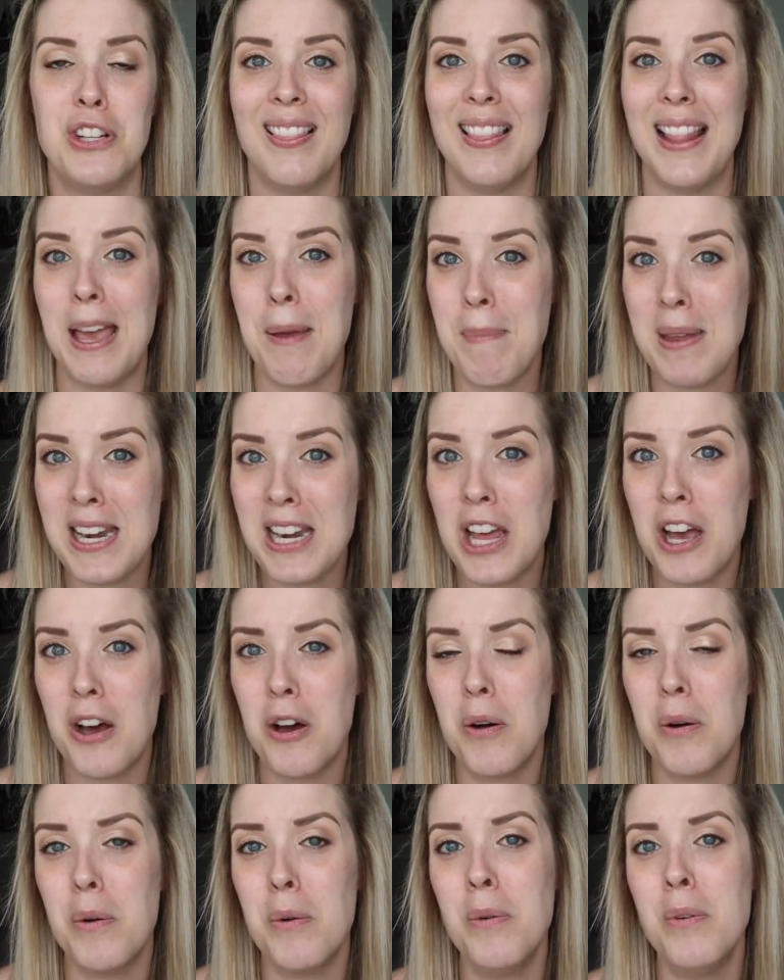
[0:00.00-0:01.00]
Let me
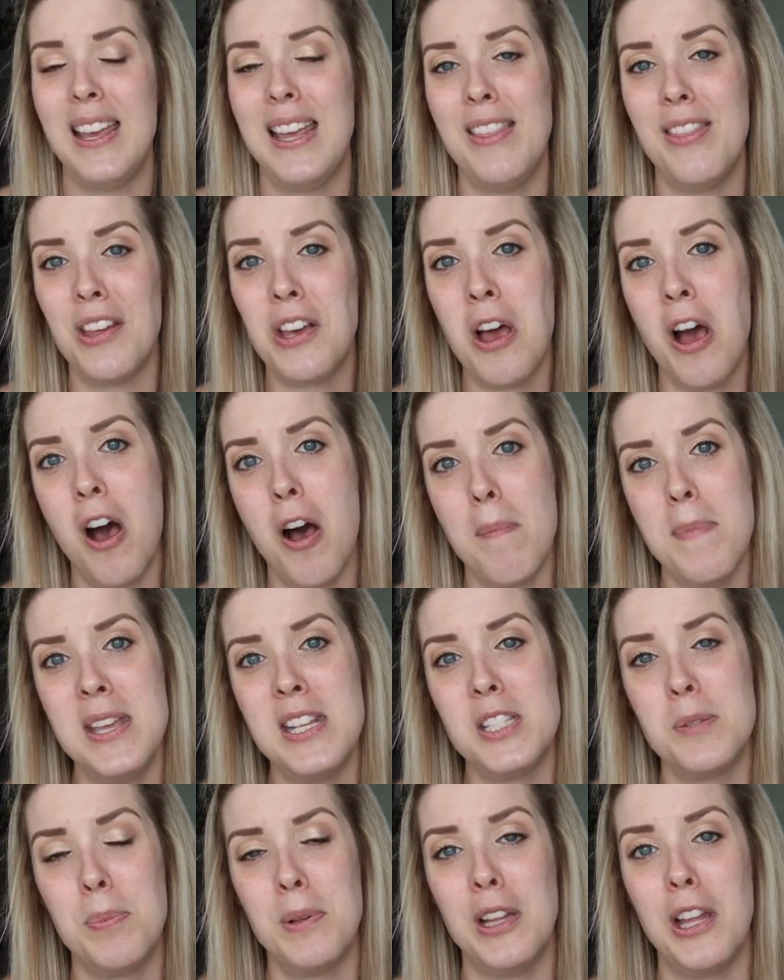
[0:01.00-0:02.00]
know in the
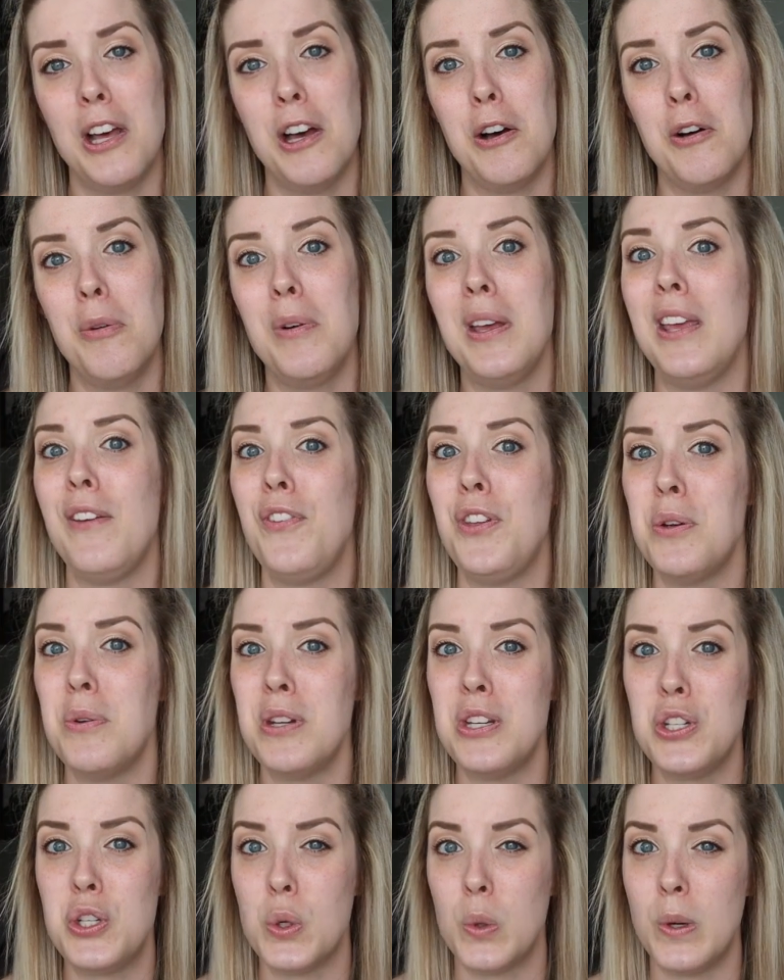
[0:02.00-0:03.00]
comments below if you
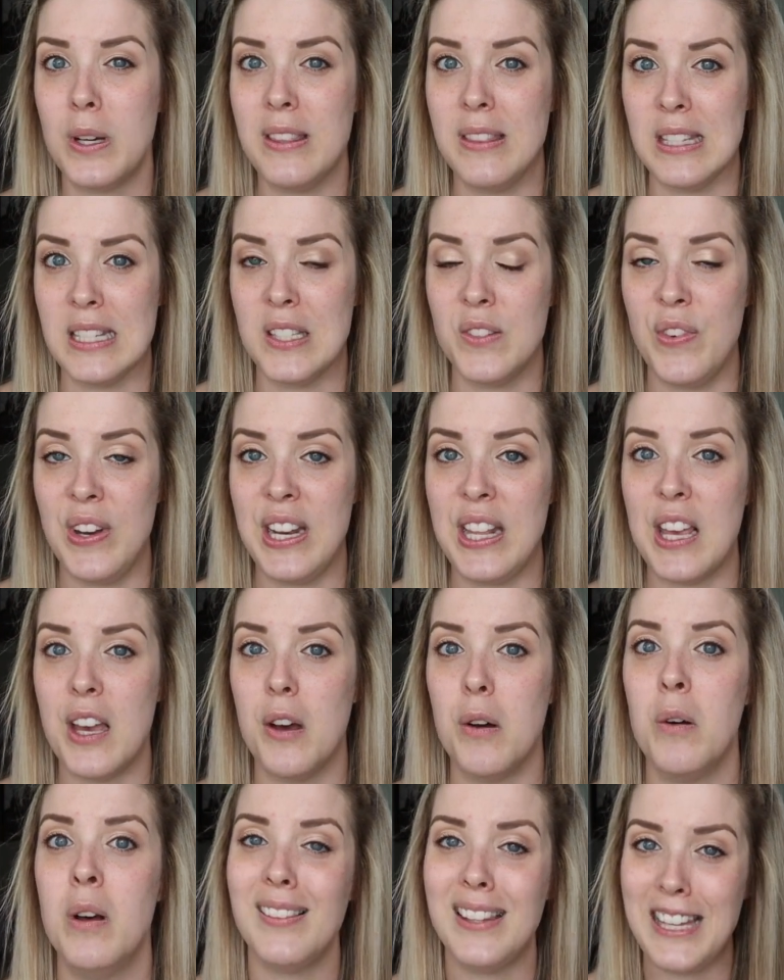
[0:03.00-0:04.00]
enjoyed this
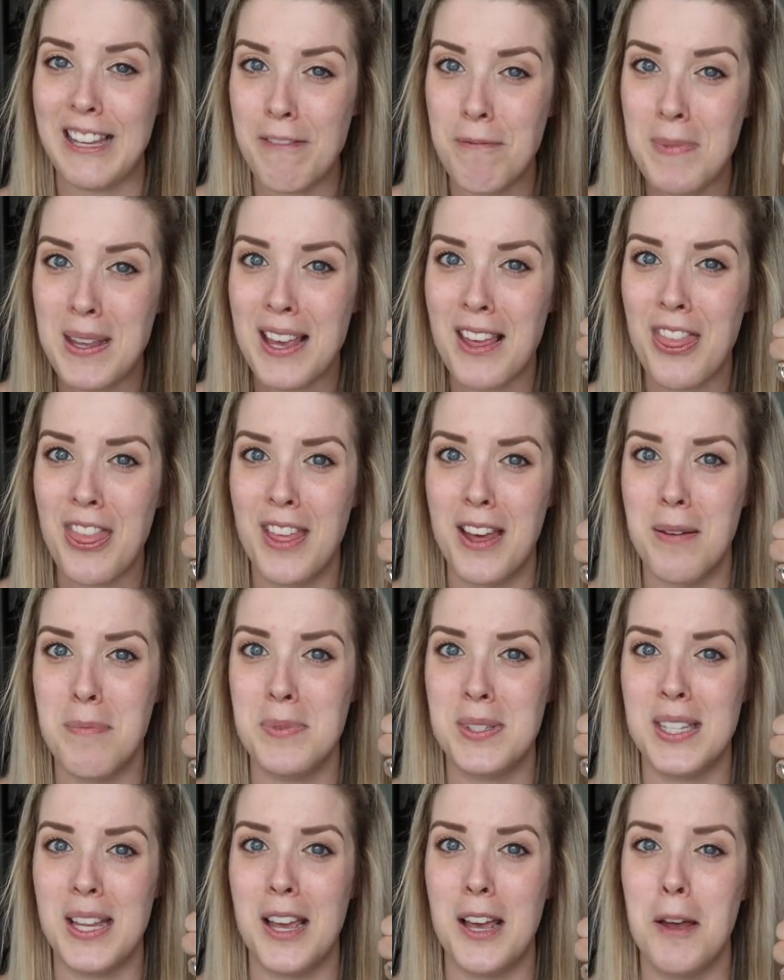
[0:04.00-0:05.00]
video. Leave me a
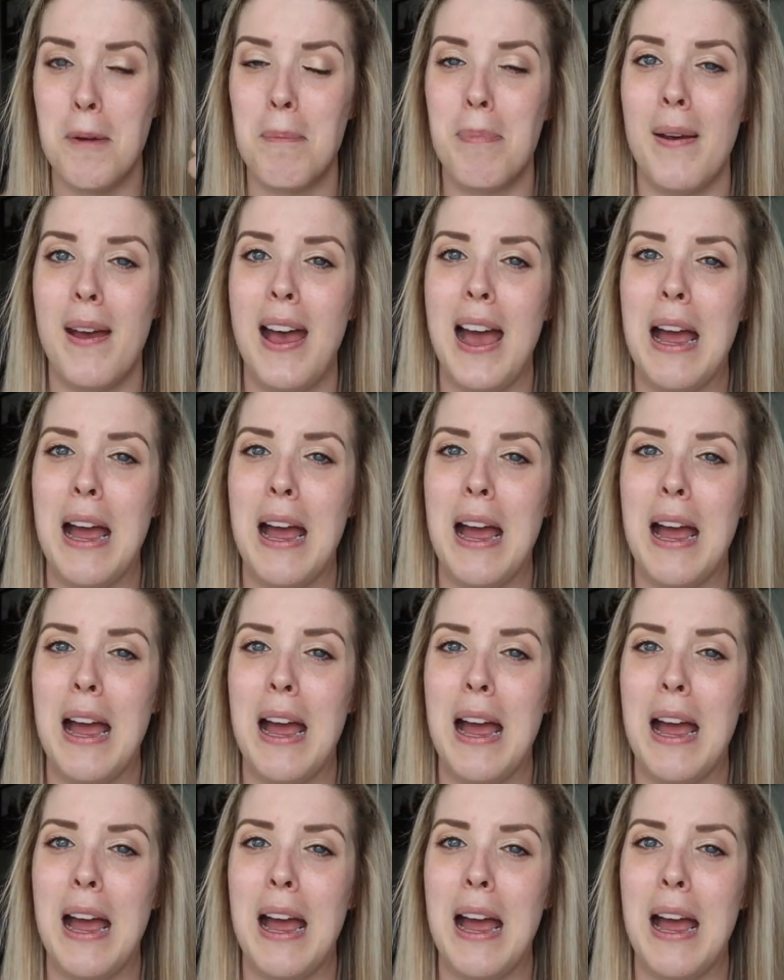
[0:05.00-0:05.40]
thumbs up.